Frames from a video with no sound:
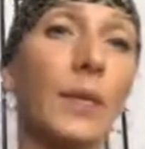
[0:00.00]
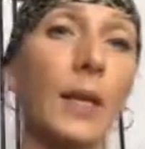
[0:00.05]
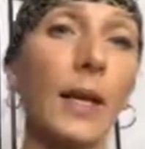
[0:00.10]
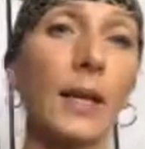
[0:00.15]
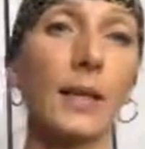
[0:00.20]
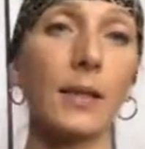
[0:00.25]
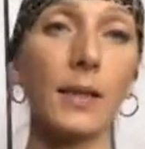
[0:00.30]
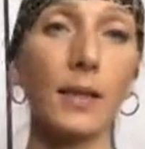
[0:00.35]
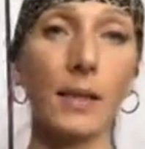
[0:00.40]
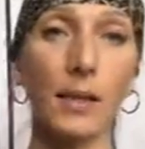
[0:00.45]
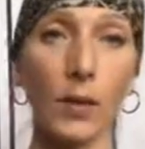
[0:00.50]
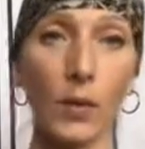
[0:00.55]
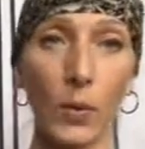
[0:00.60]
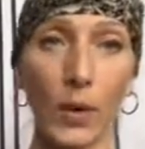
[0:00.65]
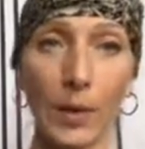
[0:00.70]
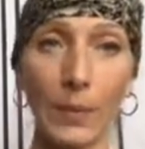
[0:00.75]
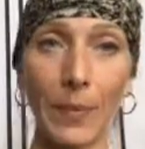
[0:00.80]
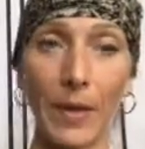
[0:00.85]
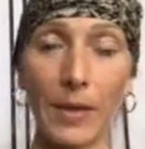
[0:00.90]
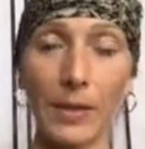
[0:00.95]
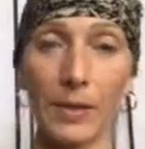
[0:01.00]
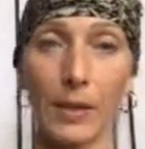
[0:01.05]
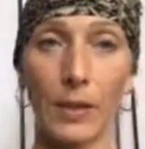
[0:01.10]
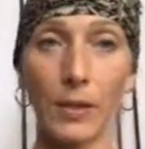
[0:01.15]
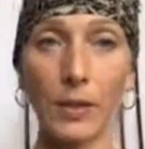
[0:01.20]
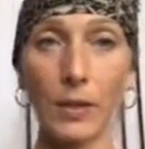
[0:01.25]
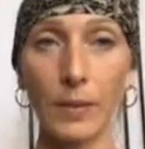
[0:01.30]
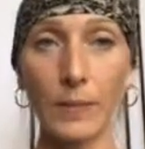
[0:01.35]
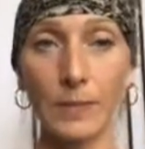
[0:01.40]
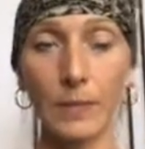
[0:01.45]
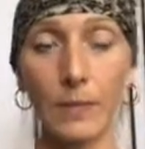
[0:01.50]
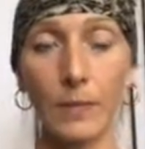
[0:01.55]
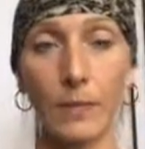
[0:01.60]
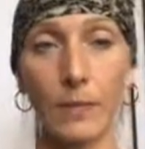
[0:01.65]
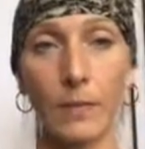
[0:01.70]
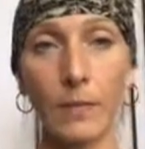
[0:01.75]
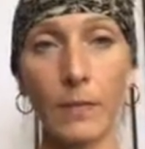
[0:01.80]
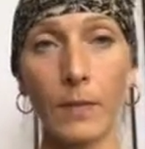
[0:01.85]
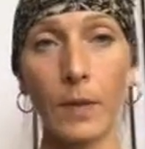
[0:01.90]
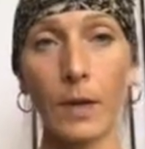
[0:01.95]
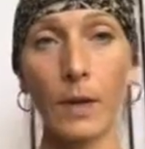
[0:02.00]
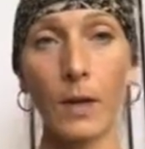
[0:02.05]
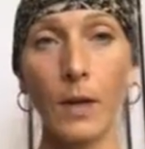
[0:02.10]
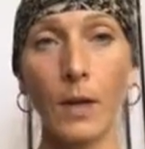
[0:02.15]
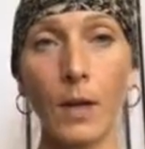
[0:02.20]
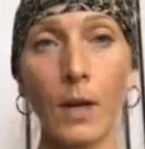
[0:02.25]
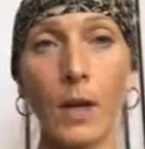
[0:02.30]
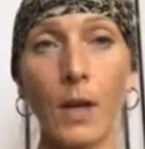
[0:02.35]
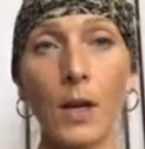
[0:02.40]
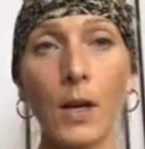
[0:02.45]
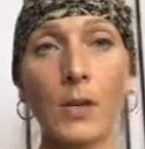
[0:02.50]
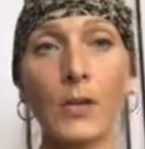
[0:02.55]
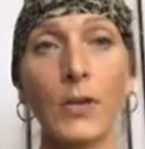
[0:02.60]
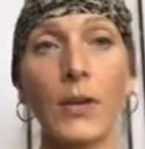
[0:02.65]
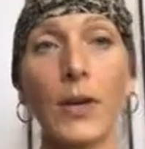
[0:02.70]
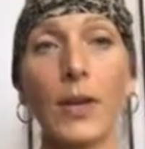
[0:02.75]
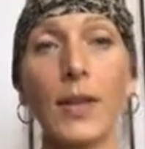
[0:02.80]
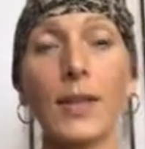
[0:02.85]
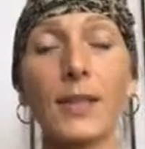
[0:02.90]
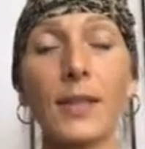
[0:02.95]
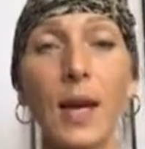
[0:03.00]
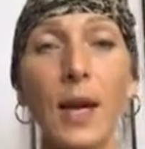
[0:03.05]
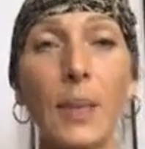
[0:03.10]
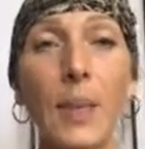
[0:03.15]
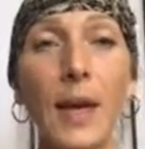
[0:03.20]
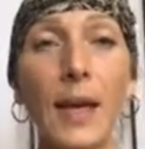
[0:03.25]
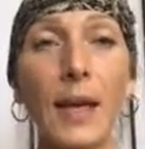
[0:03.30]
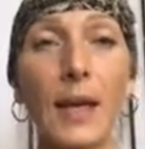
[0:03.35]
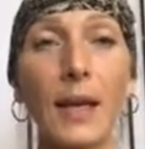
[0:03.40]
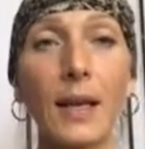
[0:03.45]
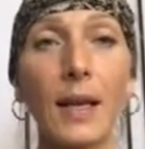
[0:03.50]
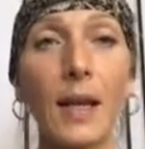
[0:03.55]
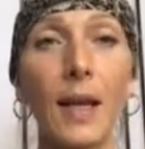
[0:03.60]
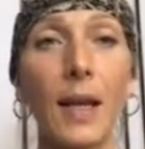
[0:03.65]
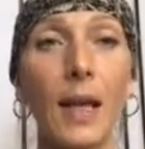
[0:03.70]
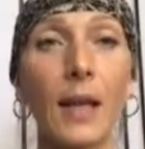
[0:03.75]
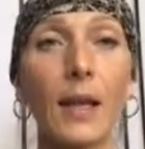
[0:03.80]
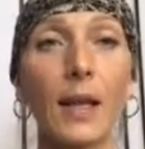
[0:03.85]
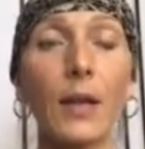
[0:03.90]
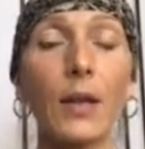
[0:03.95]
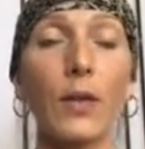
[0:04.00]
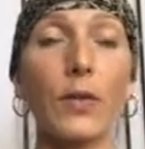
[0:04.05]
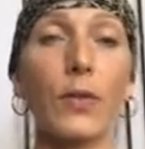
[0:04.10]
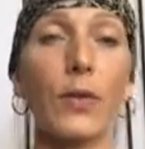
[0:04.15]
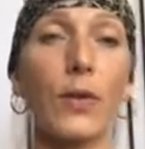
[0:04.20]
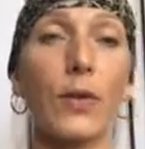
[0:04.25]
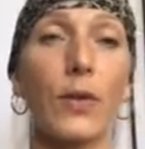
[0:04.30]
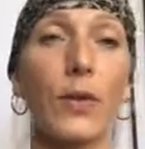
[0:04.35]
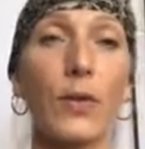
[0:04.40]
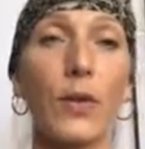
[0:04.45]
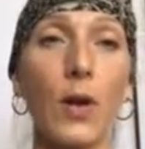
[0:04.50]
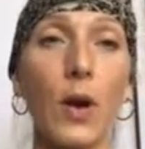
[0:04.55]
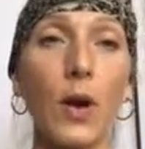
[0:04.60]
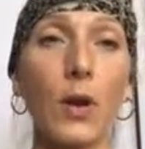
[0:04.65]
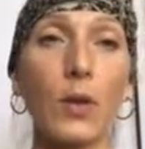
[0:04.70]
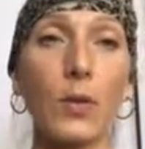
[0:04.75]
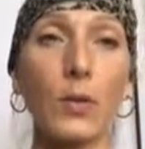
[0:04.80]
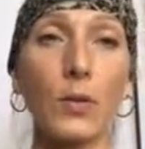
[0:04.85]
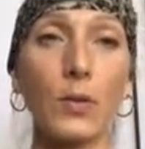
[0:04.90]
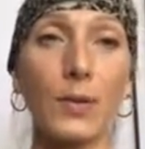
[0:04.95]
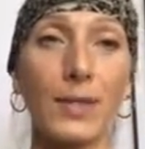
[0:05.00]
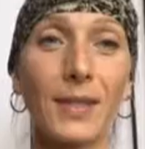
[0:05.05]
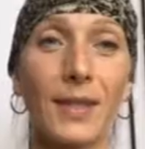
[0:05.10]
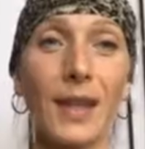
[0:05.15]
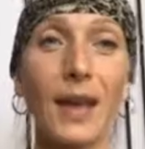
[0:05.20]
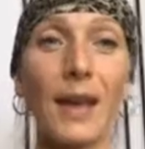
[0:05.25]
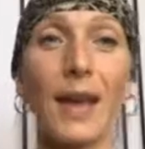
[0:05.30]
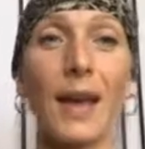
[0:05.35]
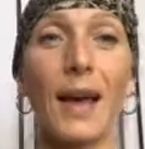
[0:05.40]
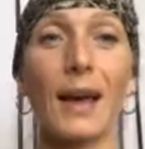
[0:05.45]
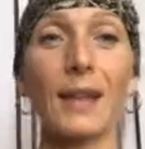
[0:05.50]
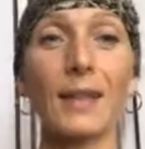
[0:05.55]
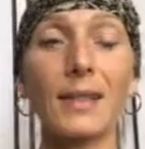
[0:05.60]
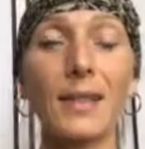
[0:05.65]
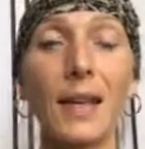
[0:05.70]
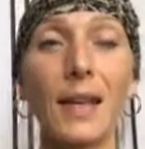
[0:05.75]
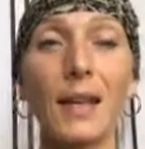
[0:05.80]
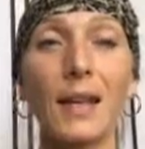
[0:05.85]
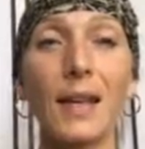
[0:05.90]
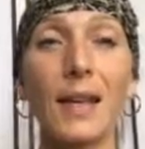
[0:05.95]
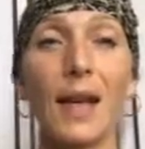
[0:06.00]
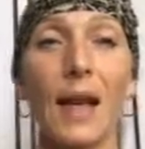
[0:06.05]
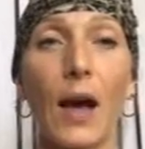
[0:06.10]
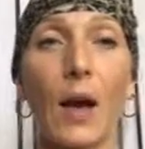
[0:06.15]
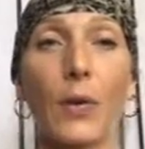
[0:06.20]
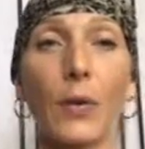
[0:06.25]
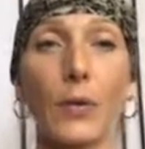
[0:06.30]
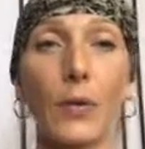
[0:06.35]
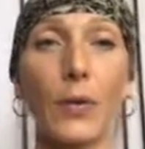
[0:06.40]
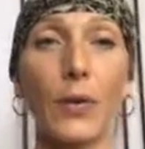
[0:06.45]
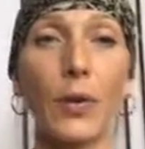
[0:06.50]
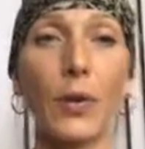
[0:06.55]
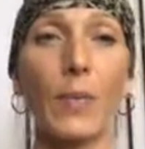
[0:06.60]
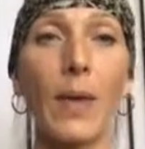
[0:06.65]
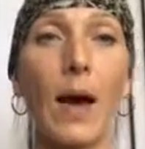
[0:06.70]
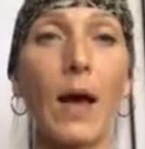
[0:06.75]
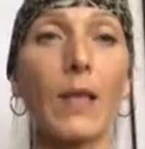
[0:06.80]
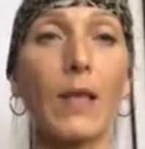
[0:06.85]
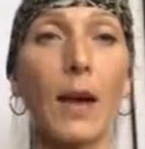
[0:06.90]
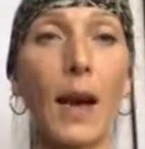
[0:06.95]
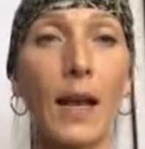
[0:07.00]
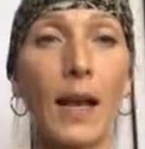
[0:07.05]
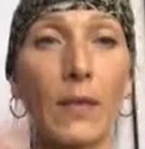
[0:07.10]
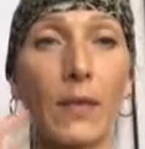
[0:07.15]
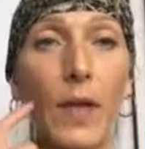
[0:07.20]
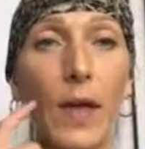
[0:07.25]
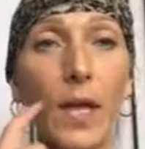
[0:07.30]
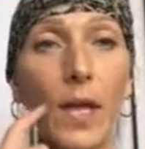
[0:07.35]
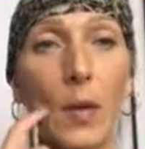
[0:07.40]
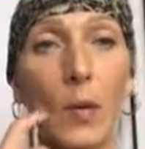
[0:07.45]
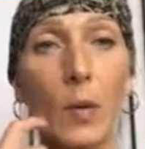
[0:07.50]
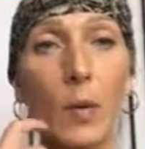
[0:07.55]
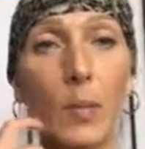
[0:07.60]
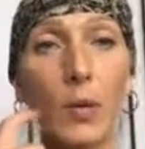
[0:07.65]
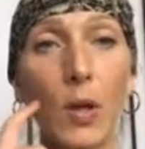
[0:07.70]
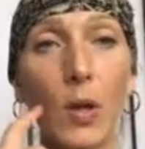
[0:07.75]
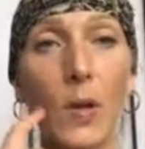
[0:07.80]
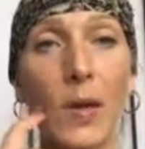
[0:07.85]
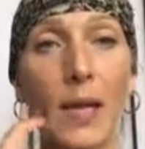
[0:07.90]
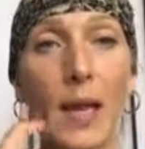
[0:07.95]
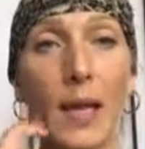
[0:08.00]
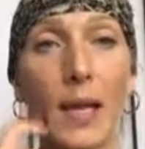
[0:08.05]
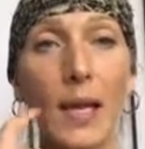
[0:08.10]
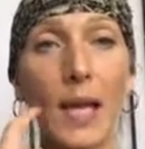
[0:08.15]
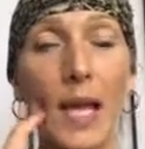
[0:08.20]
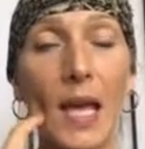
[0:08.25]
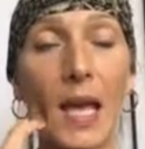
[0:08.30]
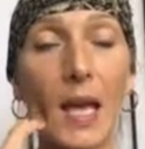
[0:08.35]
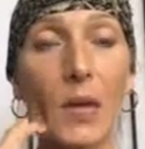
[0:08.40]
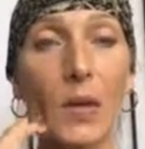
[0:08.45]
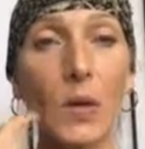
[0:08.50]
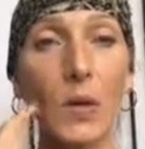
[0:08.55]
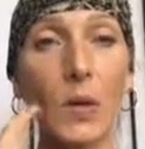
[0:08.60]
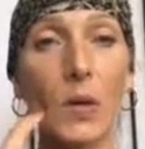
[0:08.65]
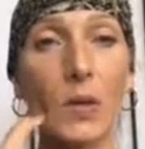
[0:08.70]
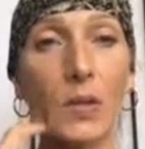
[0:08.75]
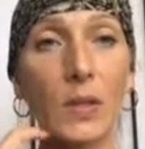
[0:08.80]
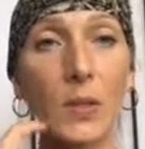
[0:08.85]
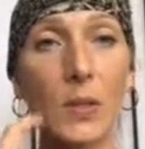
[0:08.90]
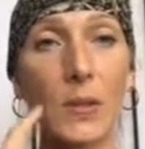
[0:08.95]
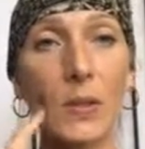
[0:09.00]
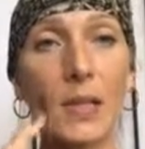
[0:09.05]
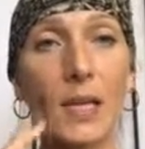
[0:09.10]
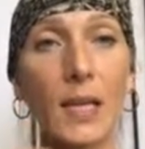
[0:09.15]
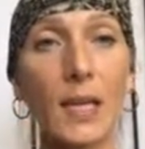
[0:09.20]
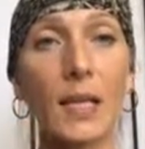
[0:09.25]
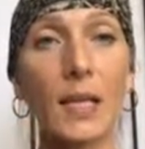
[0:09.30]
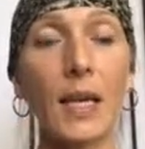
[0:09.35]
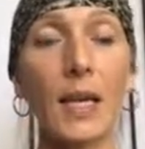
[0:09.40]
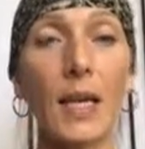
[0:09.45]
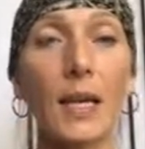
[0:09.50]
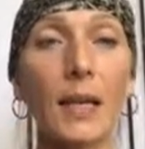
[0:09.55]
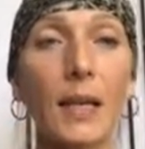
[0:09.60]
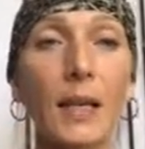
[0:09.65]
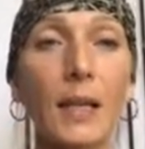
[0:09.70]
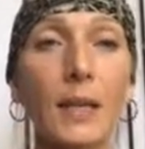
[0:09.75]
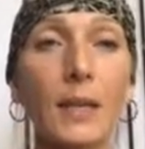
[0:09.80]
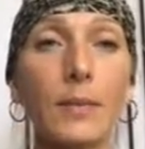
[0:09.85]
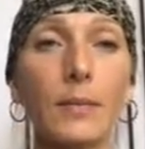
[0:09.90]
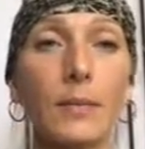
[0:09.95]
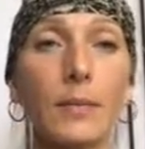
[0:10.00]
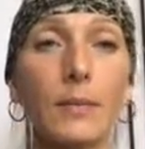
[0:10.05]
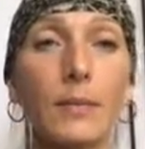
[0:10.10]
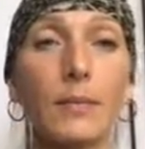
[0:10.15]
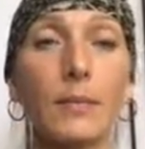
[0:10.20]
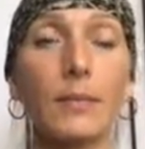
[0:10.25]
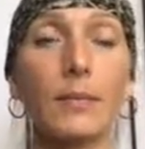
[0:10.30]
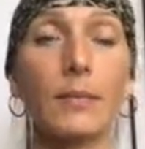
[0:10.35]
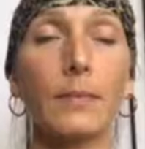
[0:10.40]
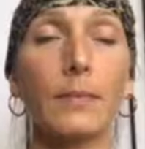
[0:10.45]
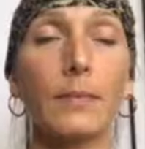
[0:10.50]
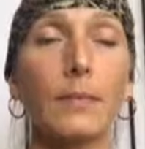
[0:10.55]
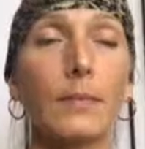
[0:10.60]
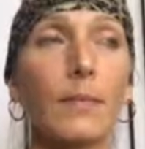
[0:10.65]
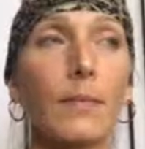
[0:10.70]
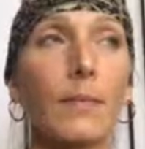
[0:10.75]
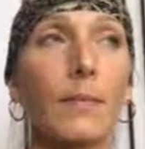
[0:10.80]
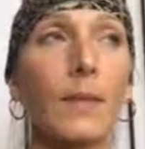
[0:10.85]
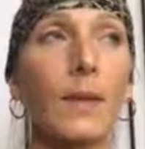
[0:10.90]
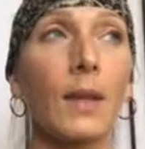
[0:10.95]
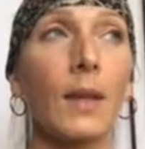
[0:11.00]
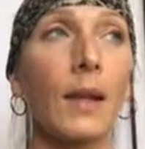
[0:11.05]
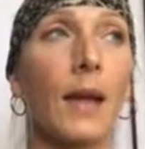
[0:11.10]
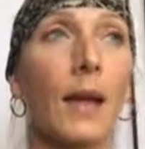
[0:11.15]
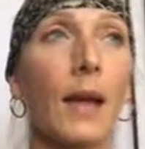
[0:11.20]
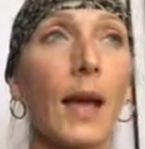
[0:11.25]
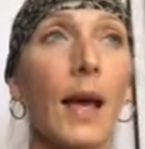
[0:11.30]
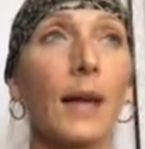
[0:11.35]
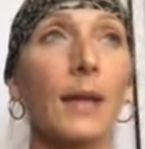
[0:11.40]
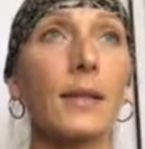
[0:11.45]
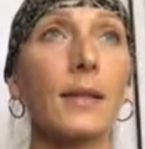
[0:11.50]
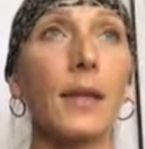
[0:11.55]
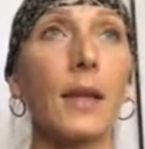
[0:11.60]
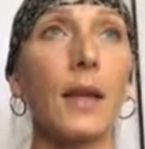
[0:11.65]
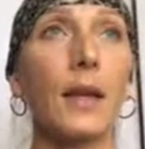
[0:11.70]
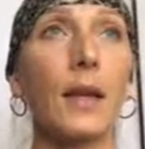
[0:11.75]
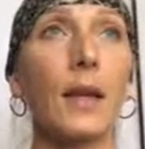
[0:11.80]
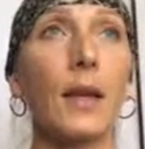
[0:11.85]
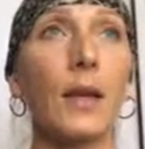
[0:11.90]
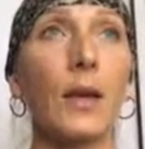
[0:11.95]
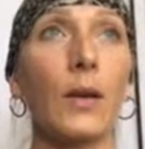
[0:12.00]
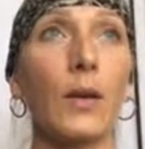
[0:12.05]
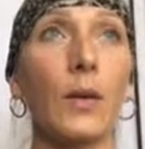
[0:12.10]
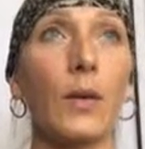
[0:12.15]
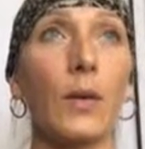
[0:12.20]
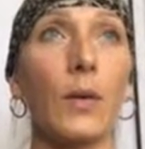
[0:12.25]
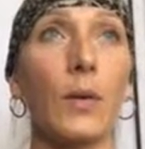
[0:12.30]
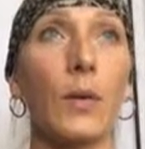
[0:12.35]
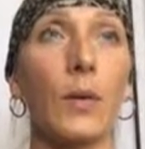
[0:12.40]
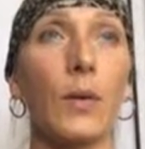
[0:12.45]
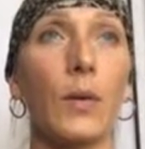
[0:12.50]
Okay, this is a quick meditation. So you're going to start by inhaling through your nose and exhaling out through your mouth, kind of like you were blowing out a candle. So it's inhaling and exhaling.